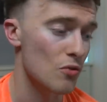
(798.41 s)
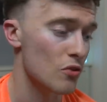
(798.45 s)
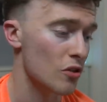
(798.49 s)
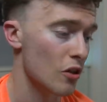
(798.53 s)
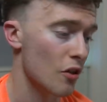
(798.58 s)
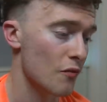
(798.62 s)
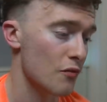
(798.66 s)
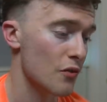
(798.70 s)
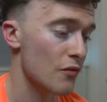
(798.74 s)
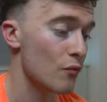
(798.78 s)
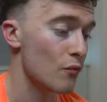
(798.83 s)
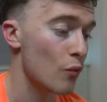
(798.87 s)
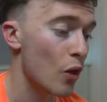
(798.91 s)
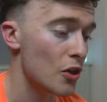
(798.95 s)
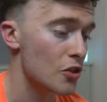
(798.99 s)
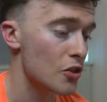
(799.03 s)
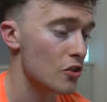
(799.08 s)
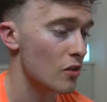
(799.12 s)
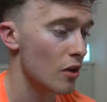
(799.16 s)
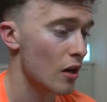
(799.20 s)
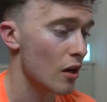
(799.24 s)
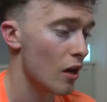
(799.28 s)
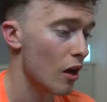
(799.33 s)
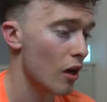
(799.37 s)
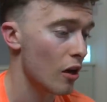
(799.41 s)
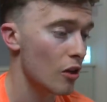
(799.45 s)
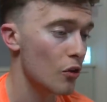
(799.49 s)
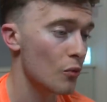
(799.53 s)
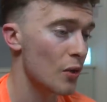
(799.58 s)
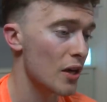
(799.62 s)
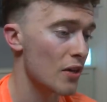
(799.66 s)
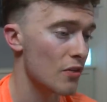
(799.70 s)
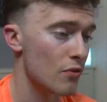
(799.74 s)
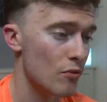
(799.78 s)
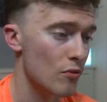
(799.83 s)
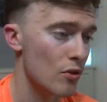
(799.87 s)
So if you've watched all the
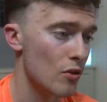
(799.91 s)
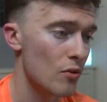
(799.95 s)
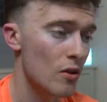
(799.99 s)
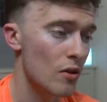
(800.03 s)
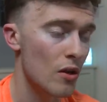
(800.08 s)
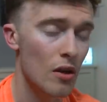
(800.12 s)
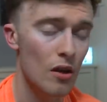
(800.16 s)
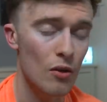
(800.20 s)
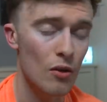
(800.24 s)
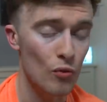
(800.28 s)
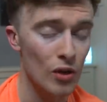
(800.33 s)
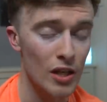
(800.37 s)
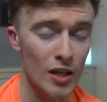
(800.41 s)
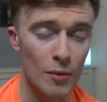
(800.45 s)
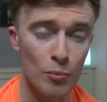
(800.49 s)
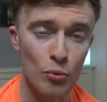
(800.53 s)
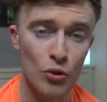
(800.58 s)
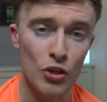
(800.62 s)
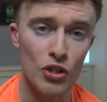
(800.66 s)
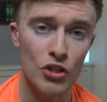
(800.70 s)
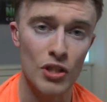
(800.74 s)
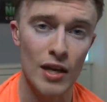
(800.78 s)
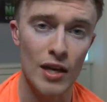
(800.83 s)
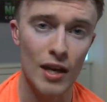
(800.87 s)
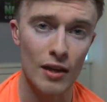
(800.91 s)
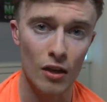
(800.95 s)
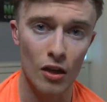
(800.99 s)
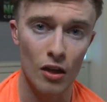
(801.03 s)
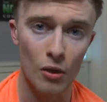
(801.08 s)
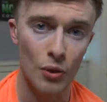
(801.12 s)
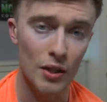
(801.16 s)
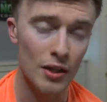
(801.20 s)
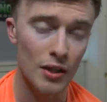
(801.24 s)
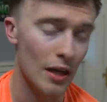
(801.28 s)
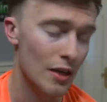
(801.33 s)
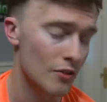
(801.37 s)
way through, really appreciate
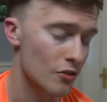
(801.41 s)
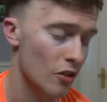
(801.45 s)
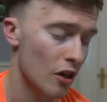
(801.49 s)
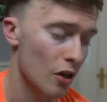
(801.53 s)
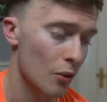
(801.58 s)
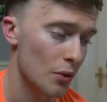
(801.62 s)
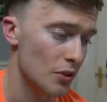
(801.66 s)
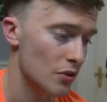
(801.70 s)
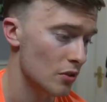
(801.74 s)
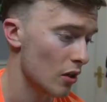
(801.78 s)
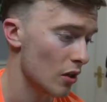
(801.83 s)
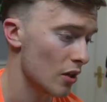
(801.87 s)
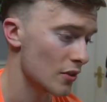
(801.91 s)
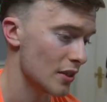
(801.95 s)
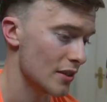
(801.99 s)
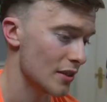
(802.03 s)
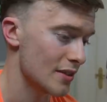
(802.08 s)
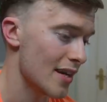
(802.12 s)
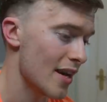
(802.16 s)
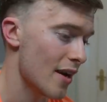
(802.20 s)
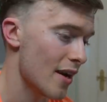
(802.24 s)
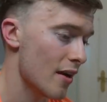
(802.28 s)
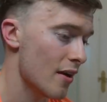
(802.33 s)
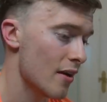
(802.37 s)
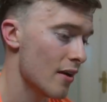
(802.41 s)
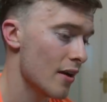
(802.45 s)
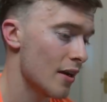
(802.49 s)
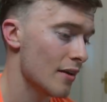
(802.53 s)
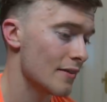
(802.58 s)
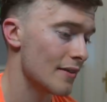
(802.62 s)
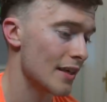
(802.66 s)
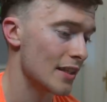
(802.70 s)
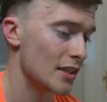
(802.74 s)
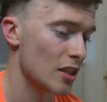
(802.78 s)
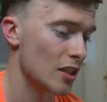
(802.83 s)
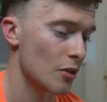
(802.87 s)
it as always, guys. And yeah,
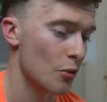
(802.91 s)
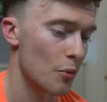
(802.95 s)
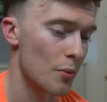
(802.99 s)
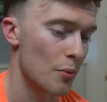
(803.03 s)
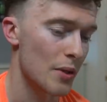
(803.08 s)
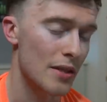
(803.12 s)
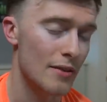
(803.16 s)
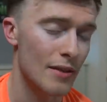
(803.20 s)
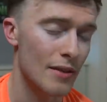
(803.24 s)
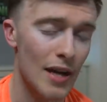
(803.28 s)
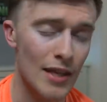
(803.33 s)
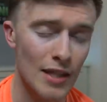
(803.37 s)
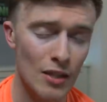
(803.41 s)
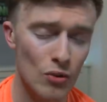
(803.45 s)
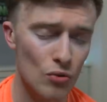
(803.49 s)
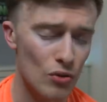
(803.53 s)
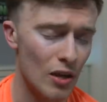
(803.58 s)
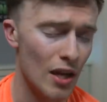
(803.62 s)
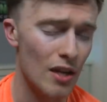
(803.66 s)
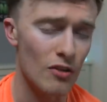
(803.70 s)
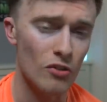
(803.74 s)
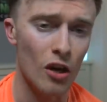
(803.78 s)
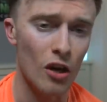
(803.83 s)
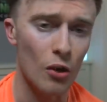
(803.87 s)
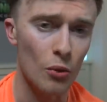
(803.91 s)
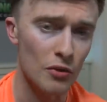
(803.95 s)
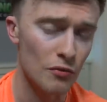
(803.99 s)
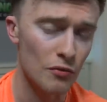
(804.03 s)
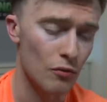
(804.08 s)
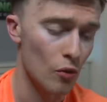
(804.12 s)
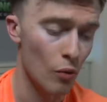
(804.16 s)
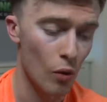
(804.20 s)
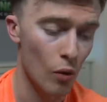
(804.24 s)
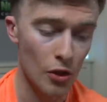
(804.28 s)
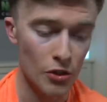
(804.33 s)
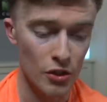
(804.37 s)
that's going to be me. Thank yous, as always,
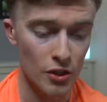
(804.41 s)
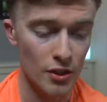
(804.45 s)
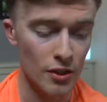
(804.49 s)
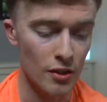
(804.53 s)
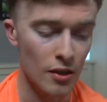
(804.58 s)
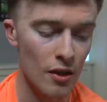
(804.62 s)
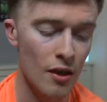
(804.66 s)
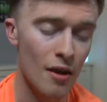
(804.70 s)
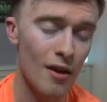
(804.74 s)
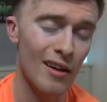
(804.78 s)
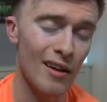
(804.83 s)
for watching.